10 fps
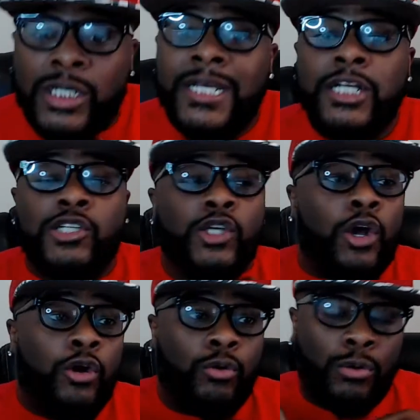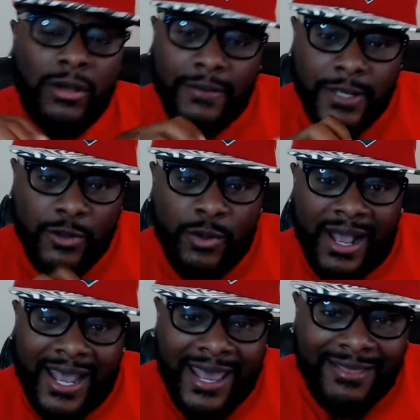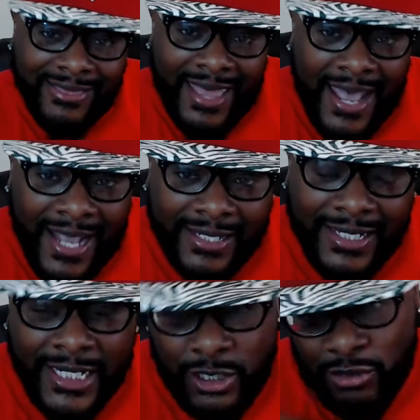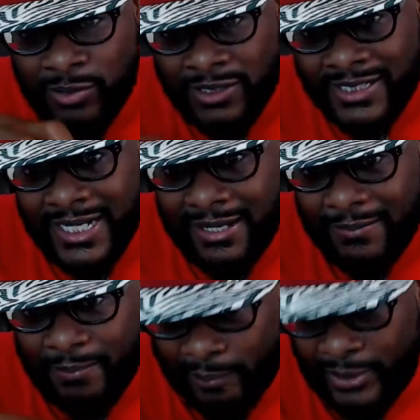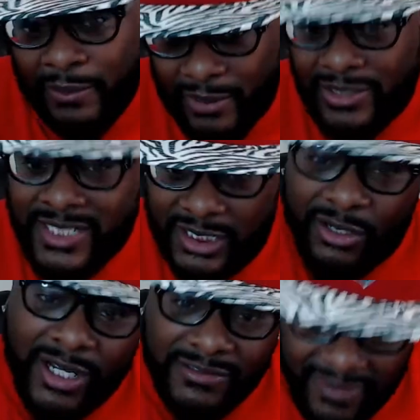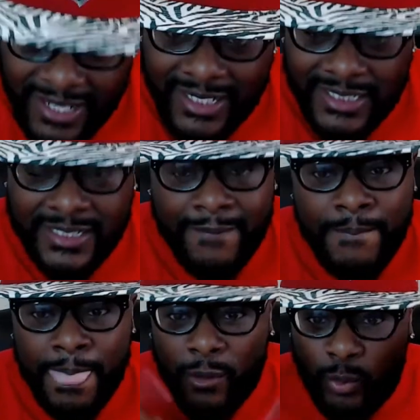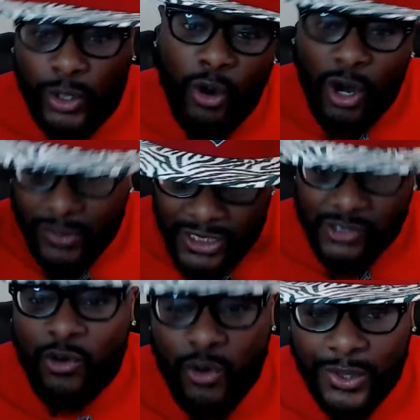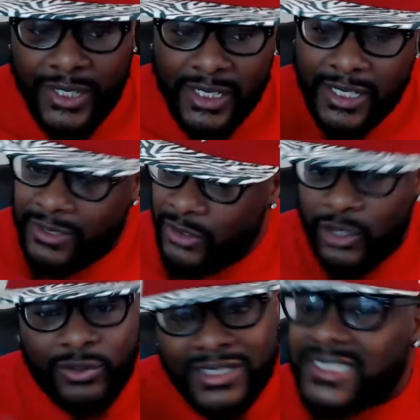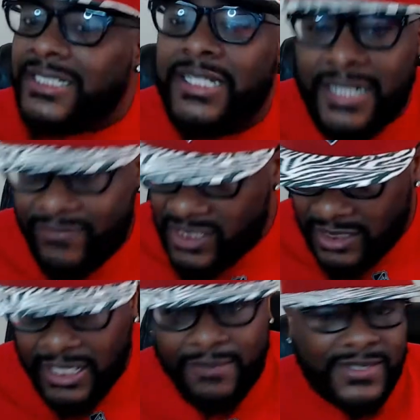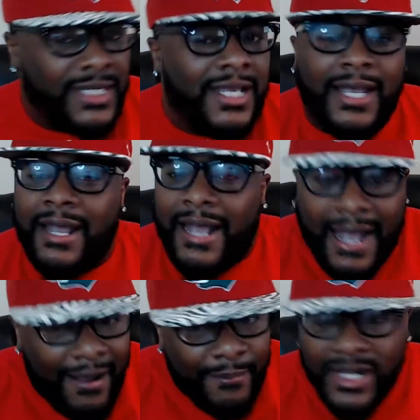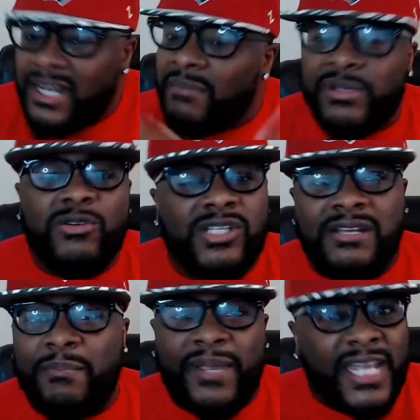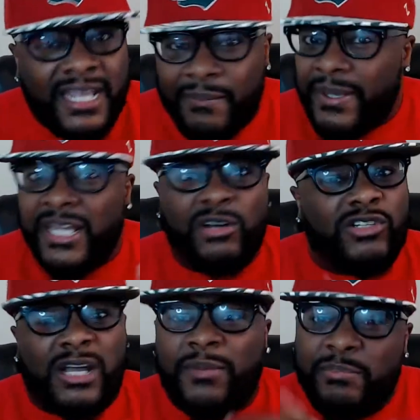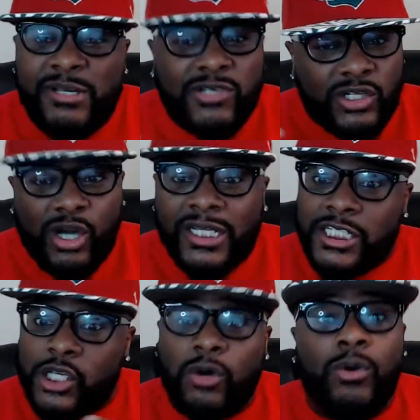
So you add that, and then you put a person in Las Vegas with all this going on. Slitty never sleeps. I'm abusing pain pills. I'm abusing all this. So